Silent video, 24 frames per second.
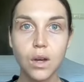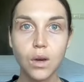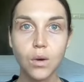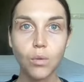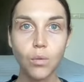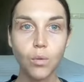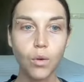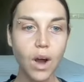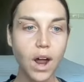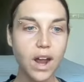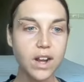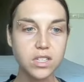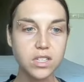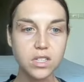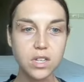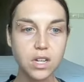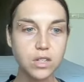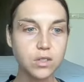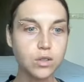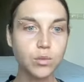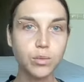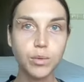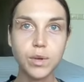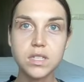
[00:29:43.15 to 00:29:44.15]
where I just got
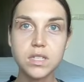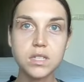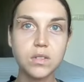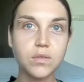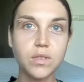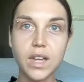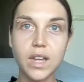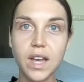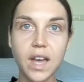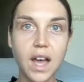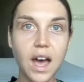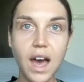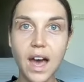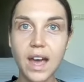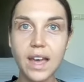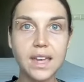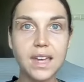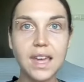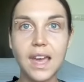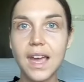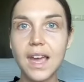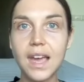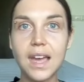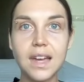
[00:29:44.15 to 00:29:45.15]
to a place of like I
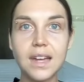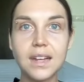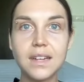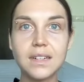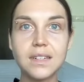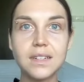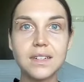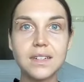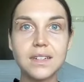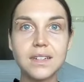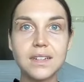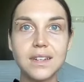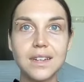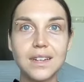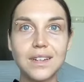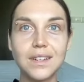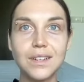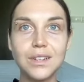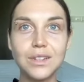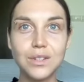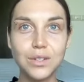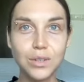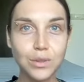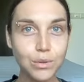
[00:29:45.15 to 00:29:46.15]
can't
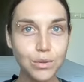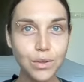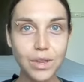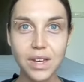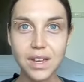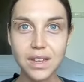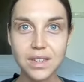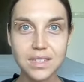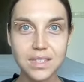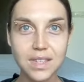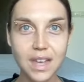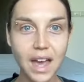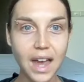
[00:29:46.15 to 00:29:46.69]
do this.